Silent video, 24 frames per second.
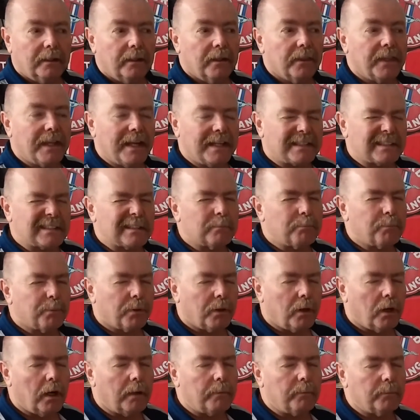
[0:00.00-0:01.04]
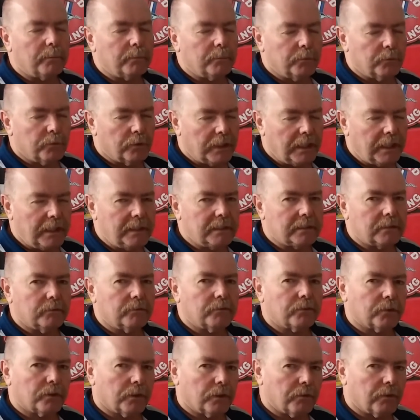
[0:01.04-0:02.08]
That's the prime reason
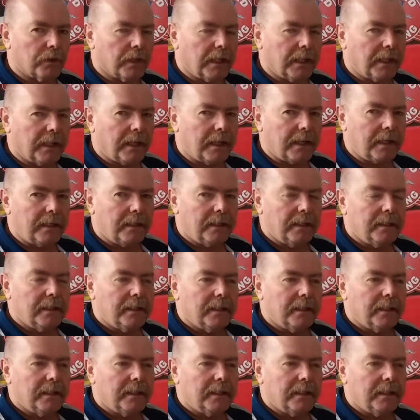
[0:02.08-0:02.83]
for a relay,